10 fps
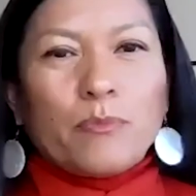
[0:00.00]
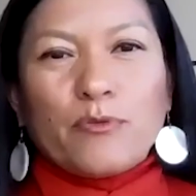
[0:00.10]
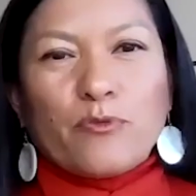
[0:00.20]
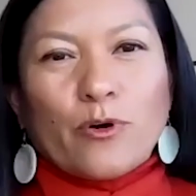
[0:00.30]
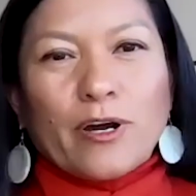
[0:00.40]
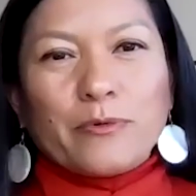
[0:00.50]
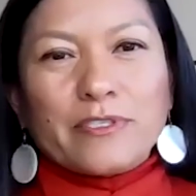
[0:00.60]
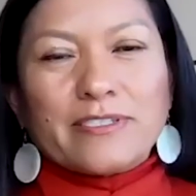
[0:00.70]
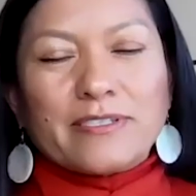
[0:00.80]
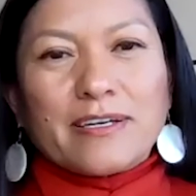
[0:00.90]
before I
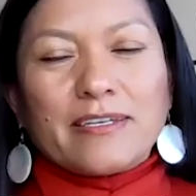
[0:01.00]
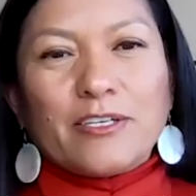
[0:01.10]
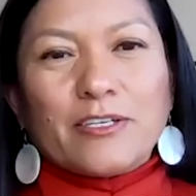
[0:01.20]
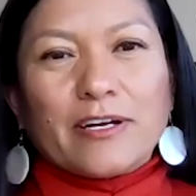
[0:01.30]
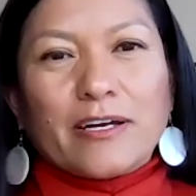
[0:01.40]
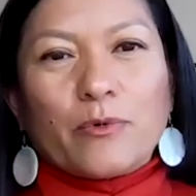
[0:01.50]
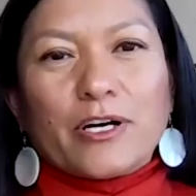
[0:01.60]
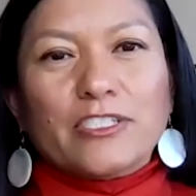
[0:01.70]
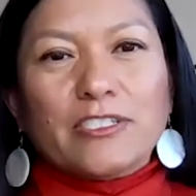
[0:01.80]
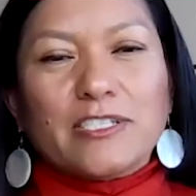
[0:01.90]
was uh, here at
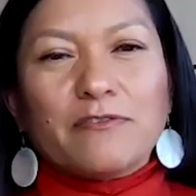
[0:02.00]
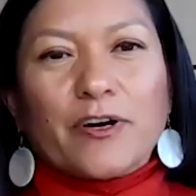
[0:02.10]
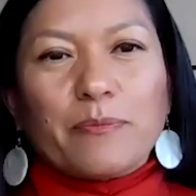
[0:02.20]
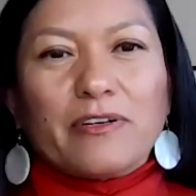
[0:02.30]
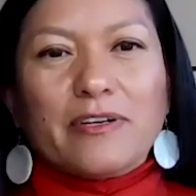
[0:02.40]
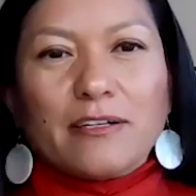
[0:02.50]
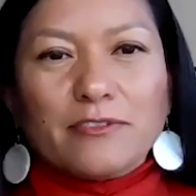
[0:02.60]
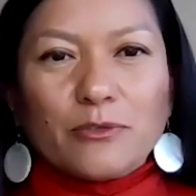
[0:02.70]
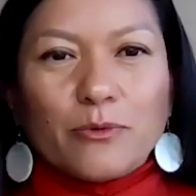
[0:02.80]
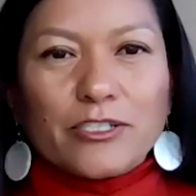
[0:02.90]
Washington Environmental Council,